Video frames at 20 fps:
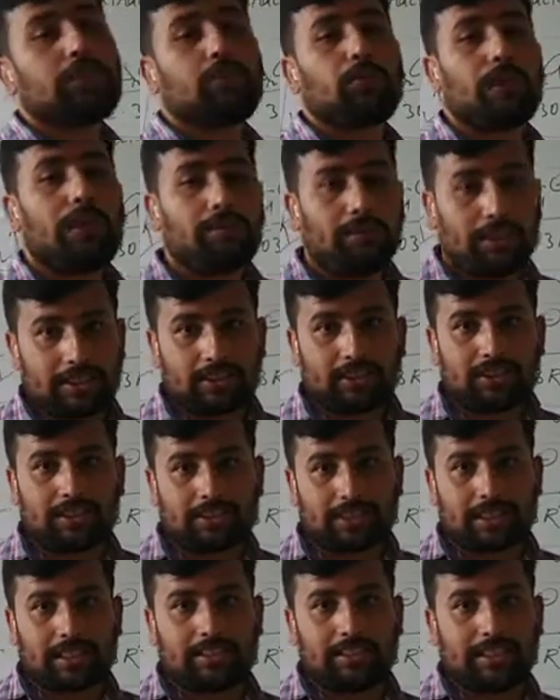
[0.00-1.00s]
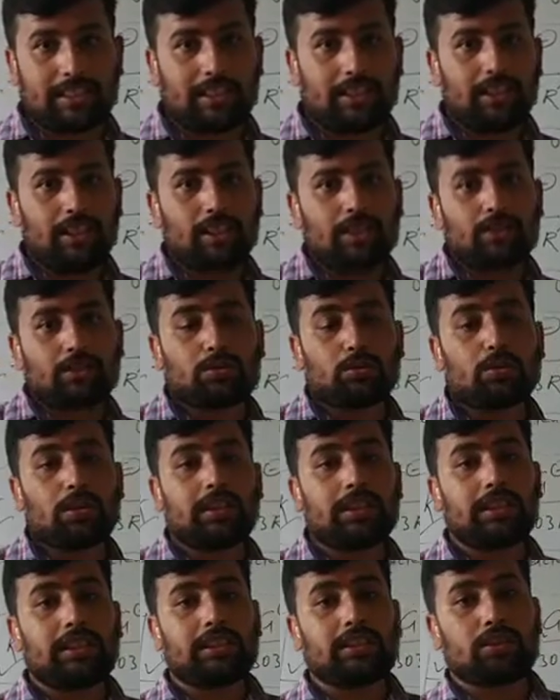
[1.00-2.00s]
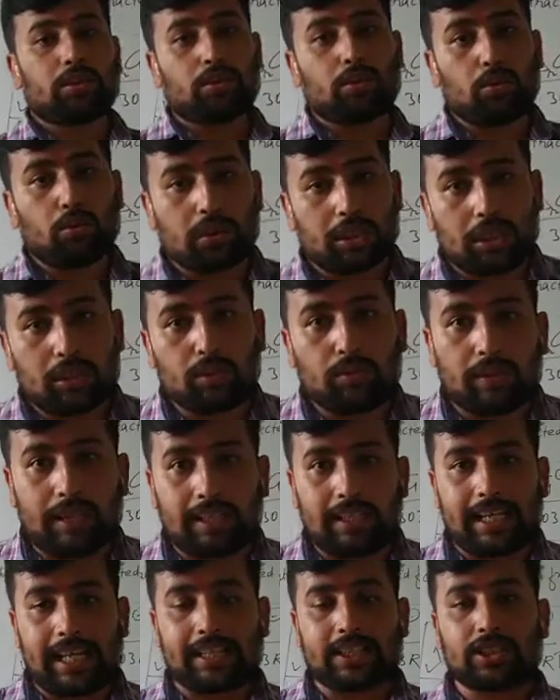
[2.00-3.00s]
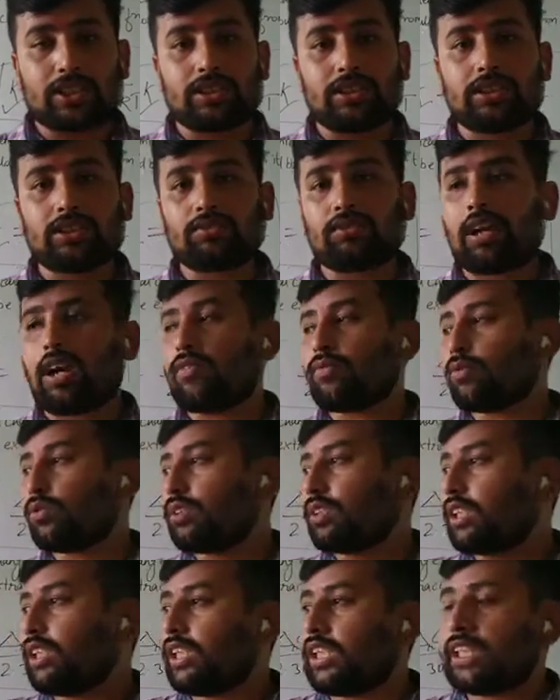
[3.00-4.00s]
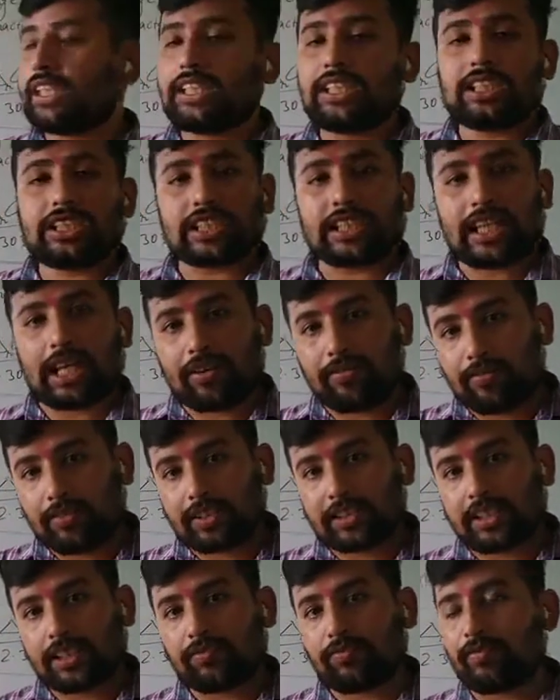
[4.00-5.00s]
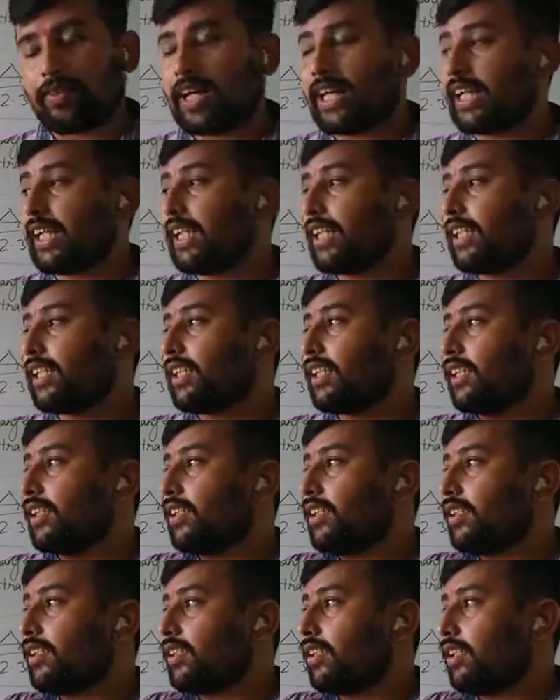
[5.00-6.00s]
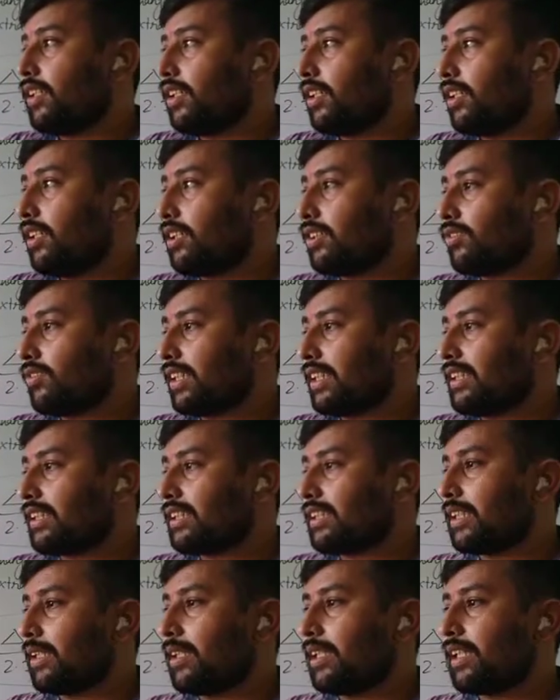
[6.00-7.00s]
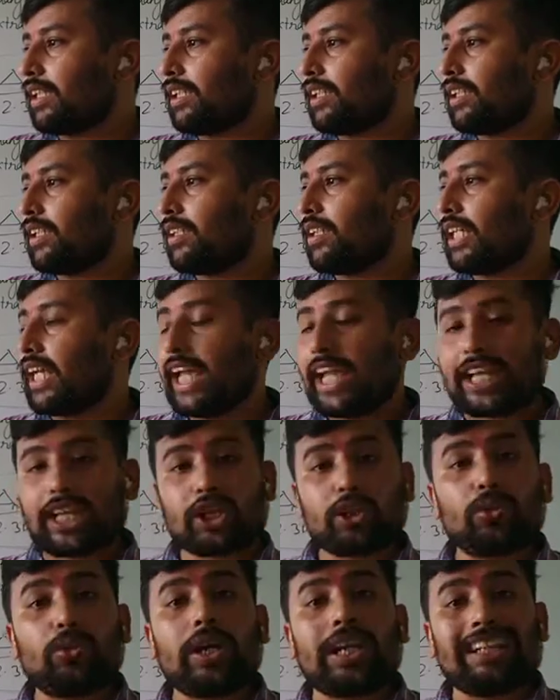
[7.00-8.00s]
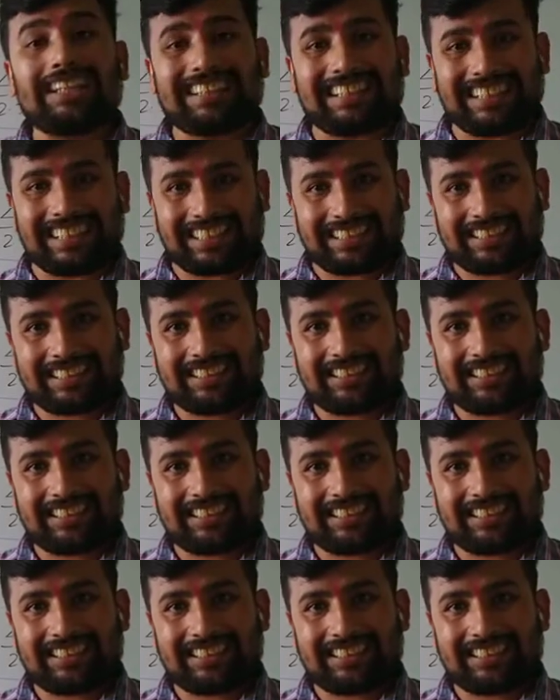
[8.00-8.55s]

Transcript: 12 lectures are there. So in this total 12 lectures, you have to see each and everything very you can say accurately,